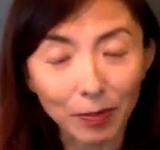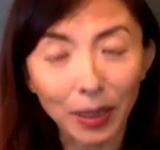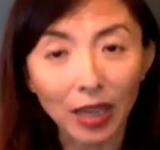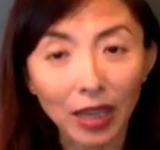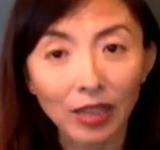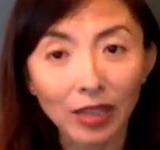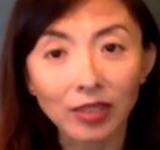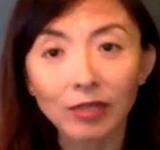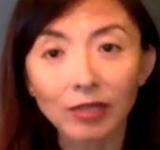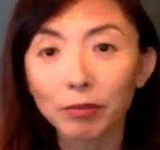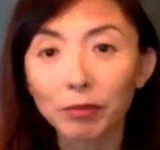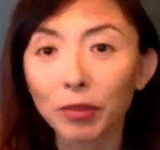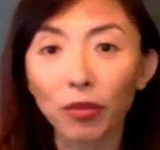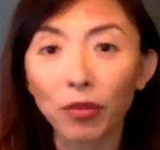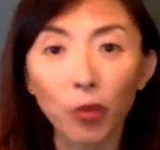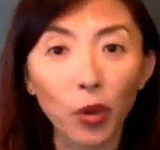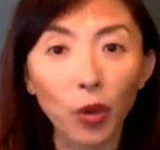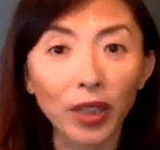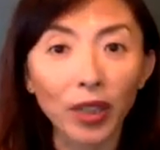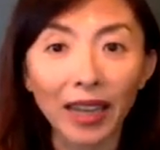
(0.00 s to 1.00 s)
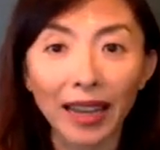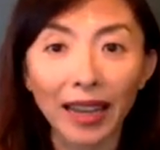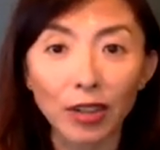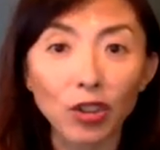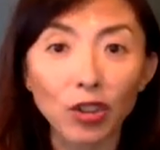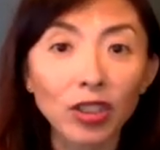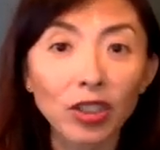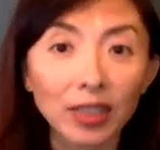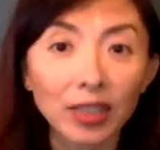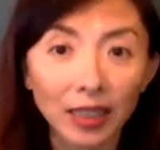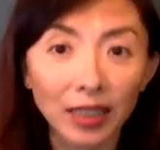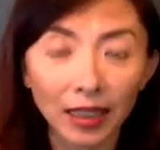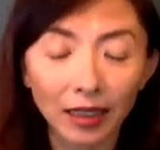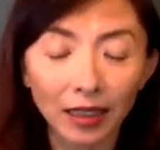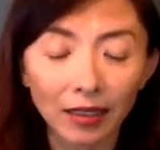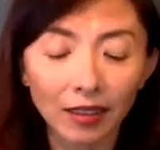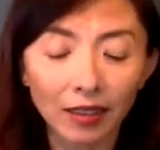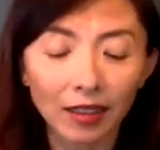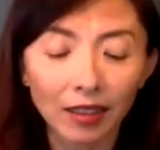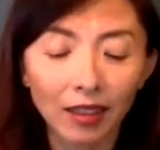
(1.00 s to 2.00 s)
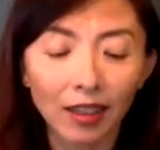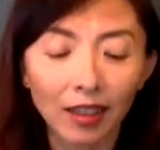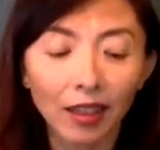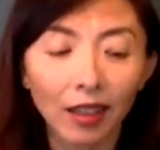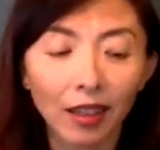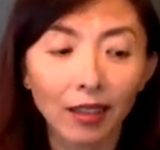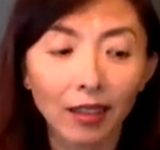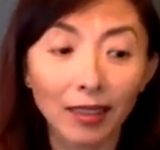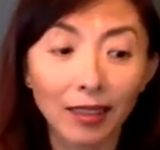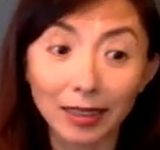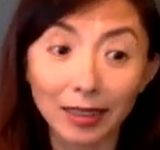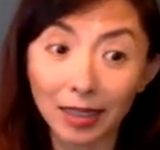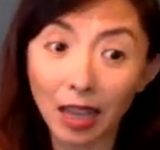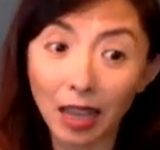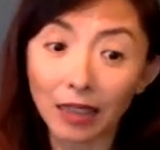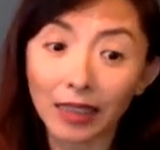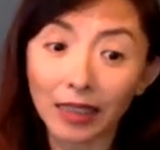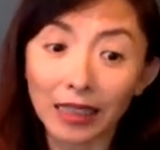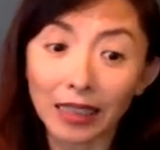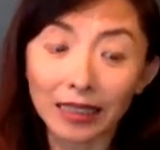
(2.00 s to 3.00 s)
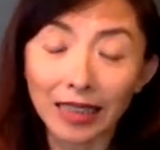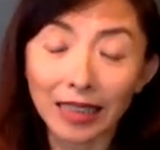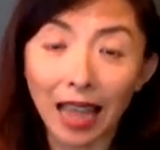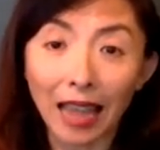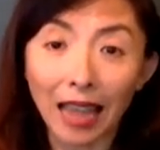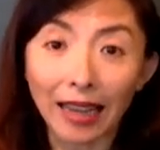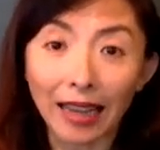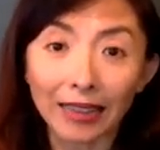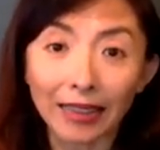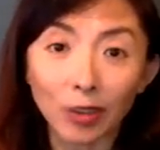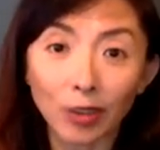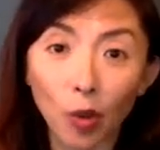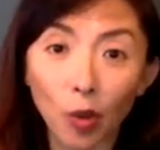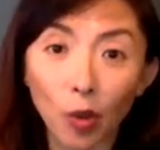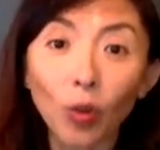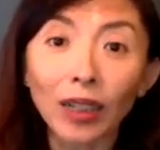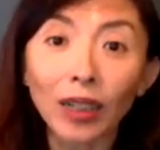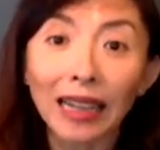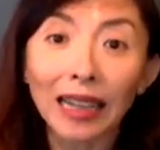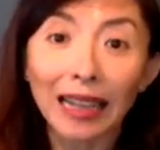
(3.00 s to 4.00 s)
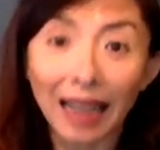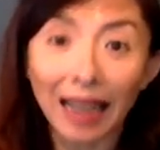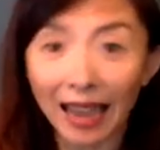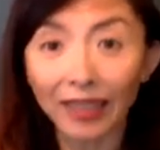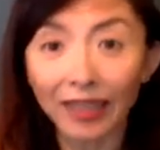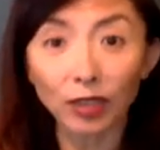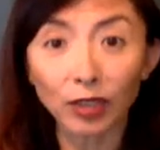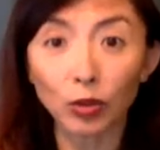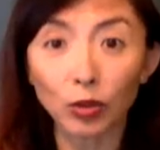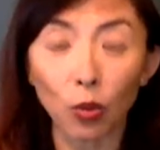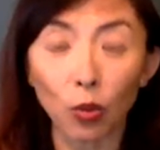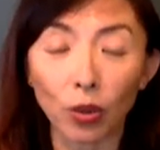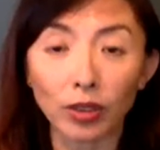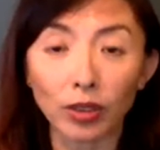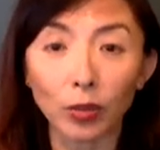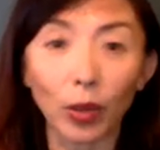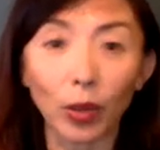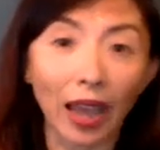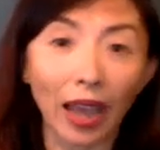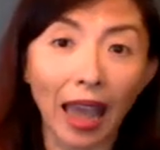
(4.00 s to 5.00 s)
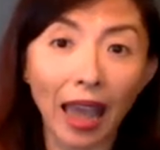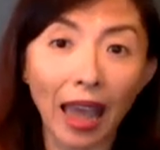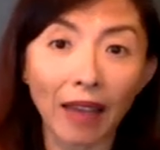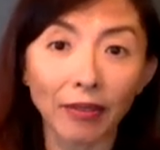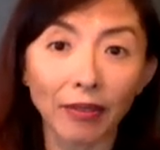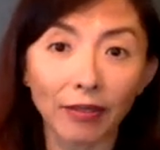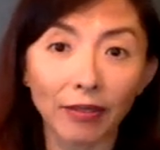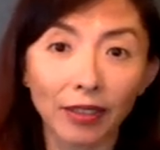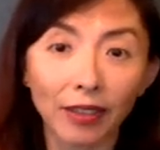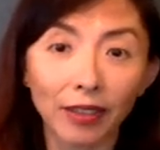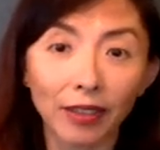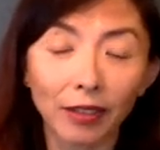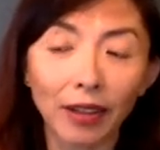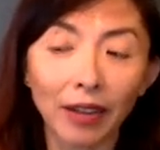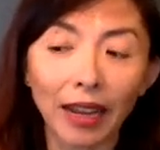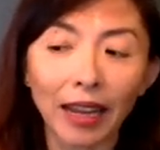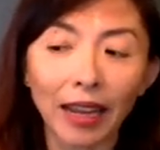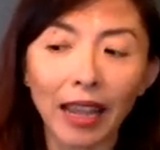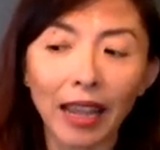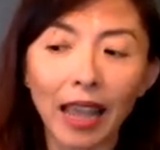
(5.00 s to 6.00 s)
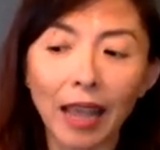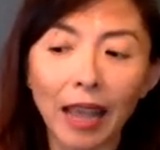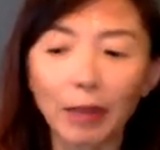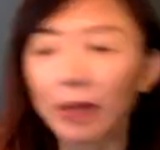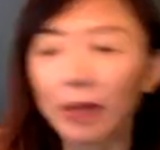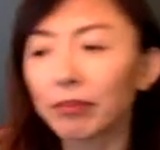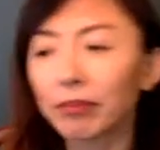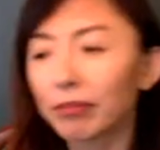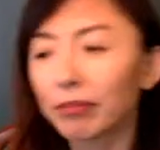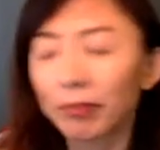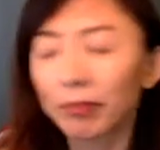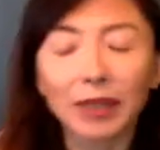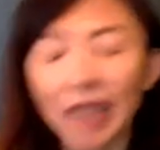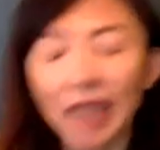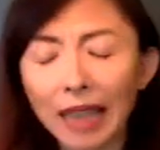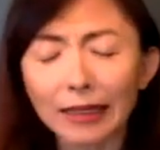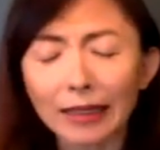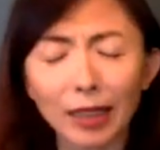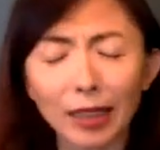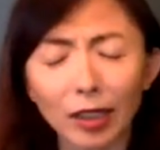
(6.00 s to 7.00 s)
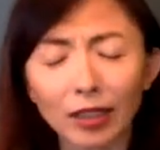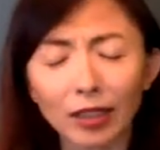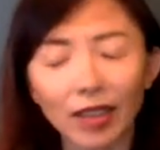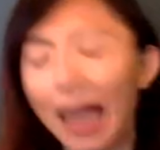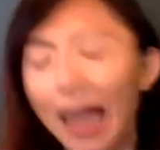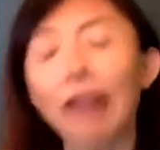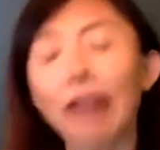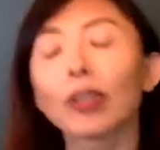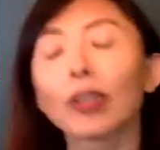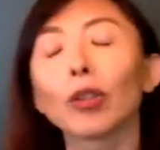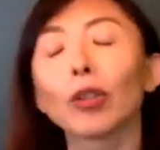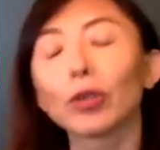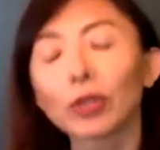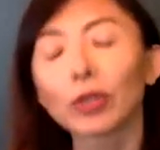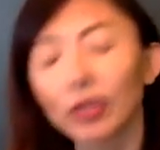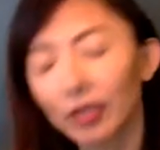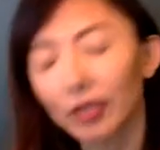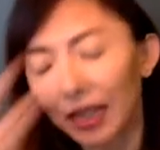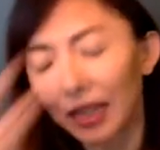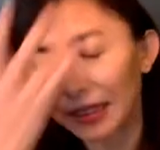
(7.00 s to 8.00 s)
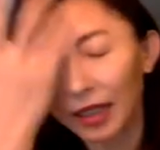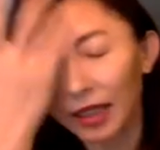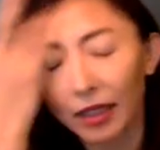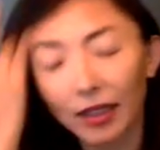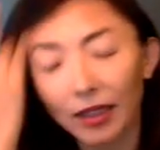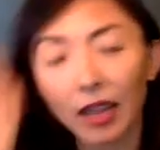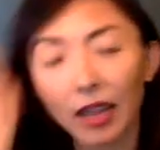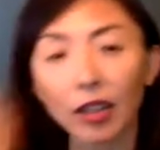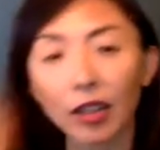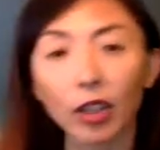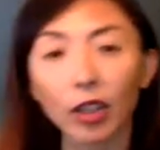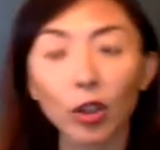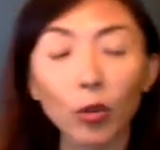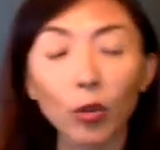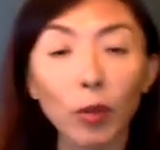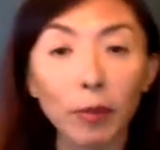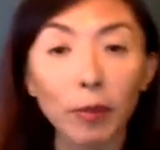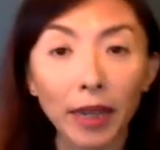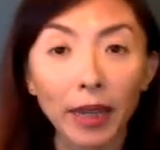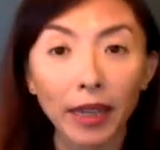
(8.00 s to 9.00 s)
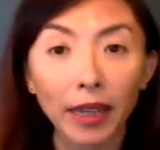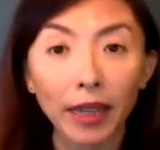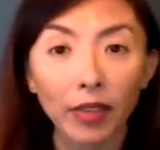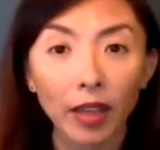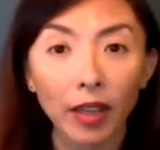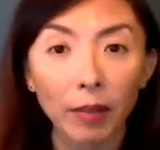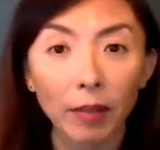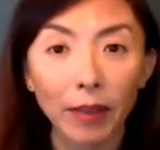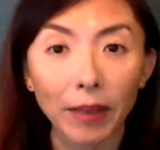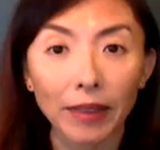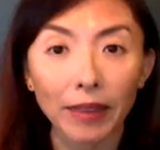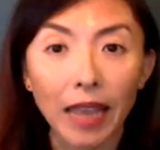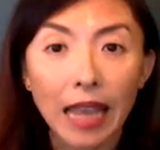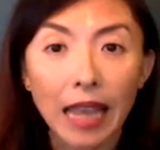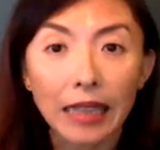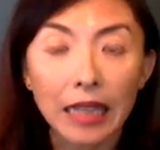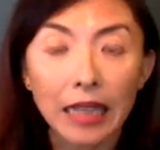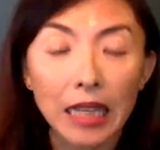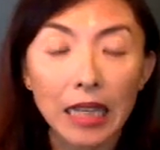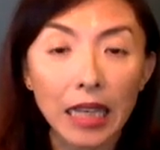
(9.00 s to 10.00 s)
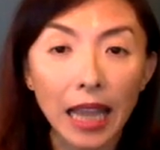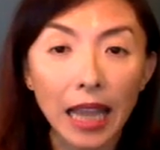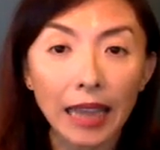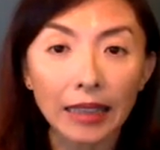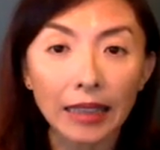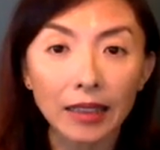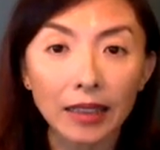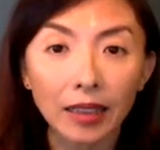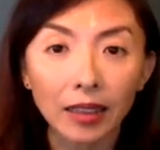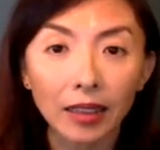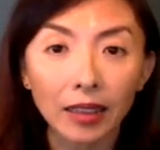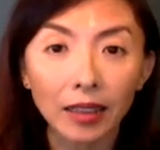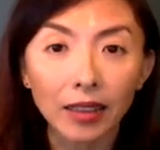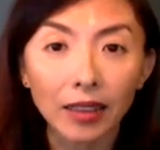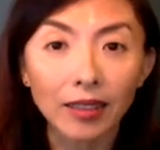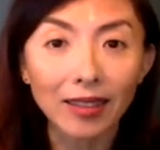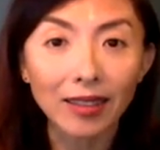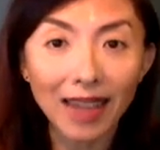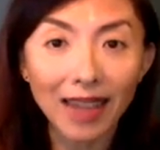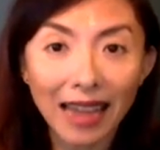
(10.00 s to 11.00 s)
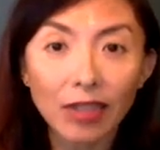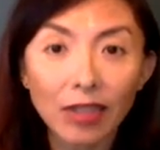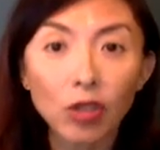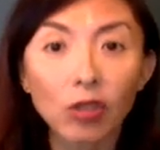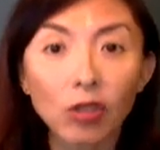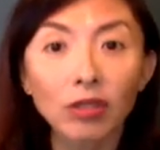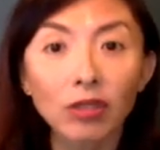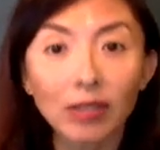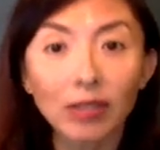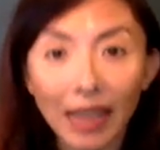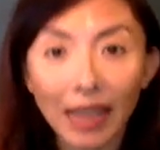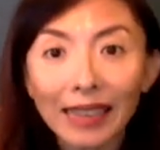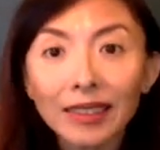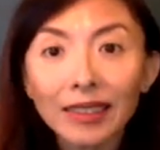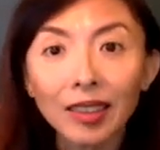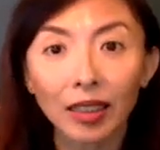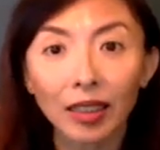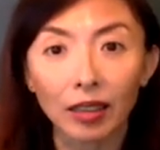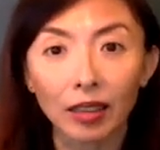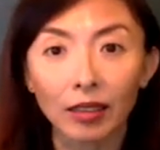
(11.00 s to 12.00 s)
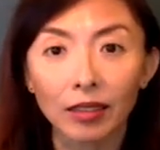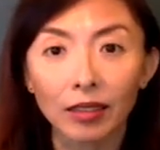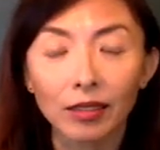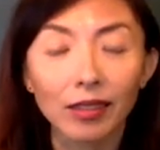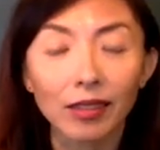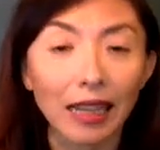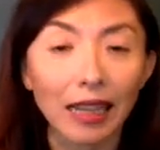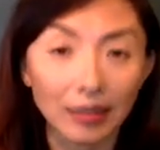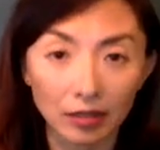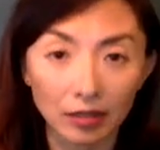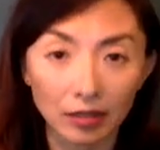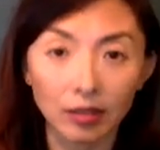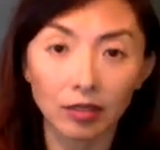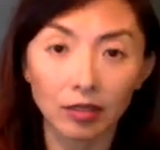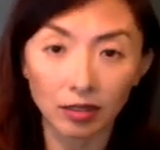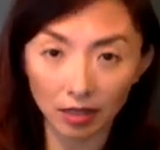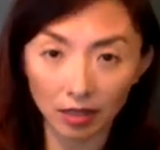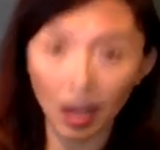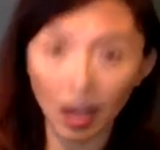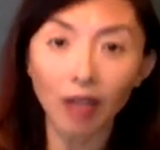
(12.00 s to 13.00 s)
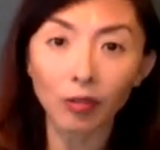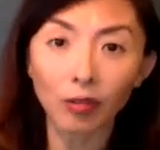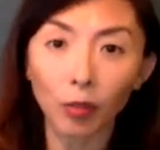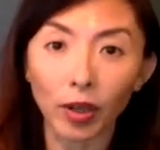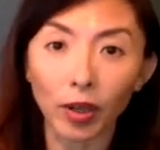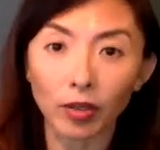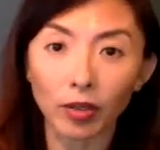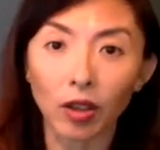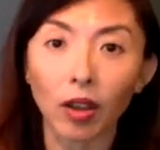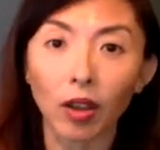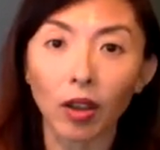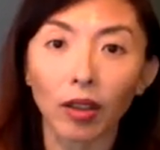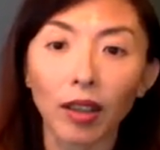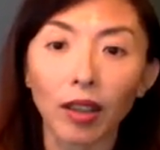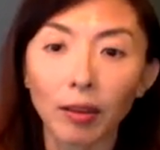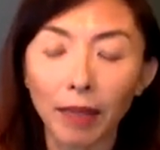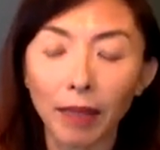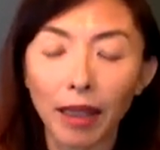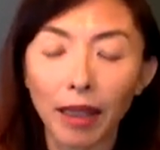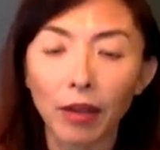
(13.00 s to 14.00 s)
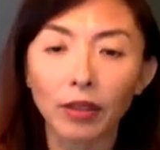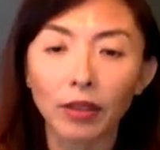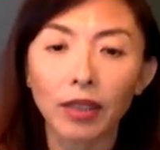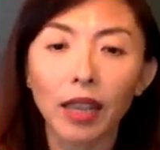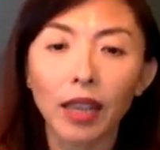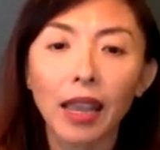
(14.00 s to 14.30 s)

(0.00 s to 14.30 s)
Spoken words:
Because before electricity, the sun in the sky is the only light source we have, right? I mean, besides candles, that's another human making thing. But the light, natural lighting, that's the sun we're talking about.